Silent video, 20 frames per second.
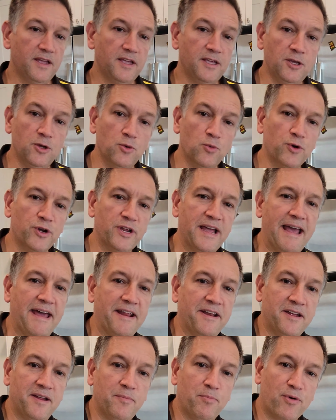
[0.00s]
you would have
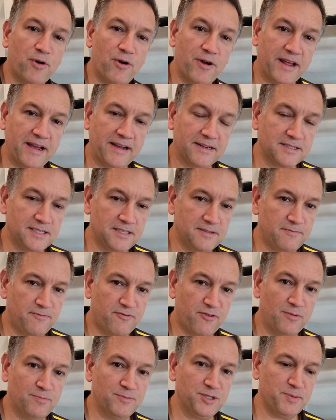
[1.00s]
had a product
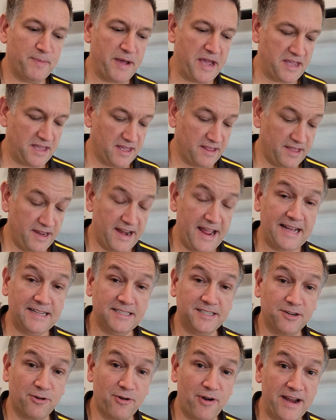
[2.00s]
from Jamaica that
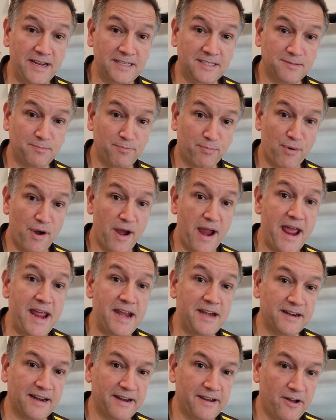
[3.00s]
has a Grace
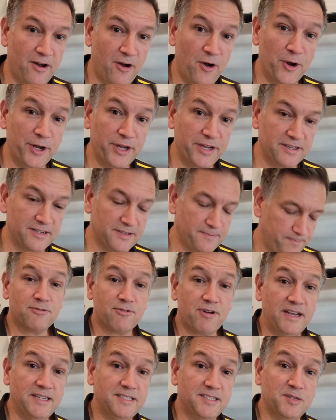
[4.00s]
brand on it.
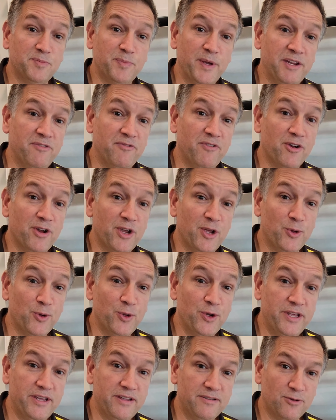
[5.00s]
Grace has been very
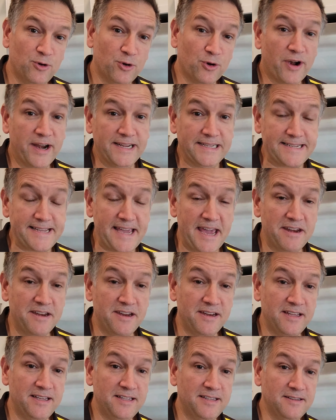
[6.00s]
good, or Grace
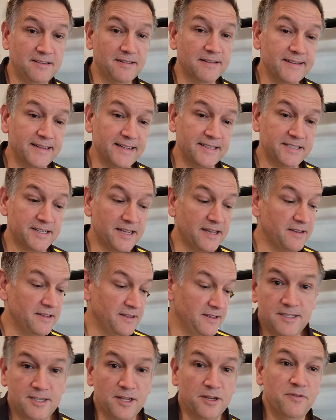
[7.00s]
Kennedy, is
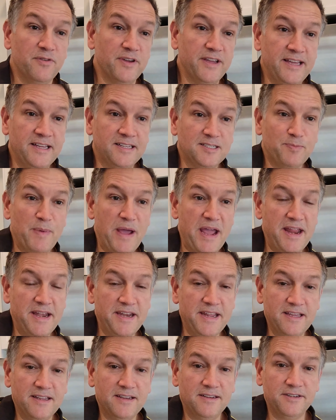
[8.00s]
sort of
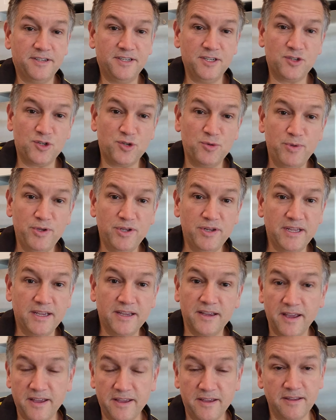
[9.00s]
expanding and
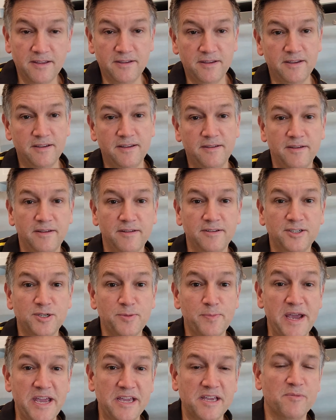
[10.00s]
distributing
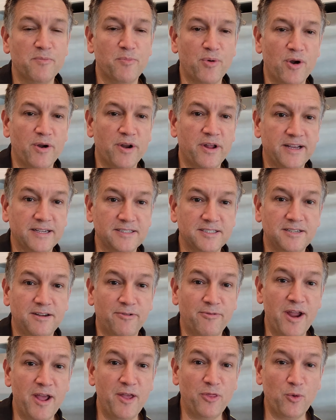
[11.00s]
Jamaican products
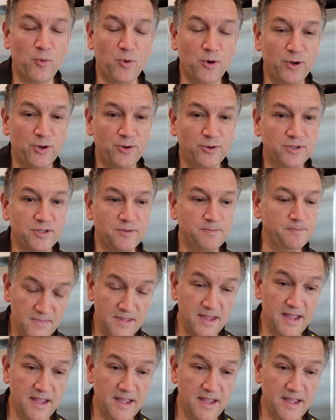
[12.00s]
around the world.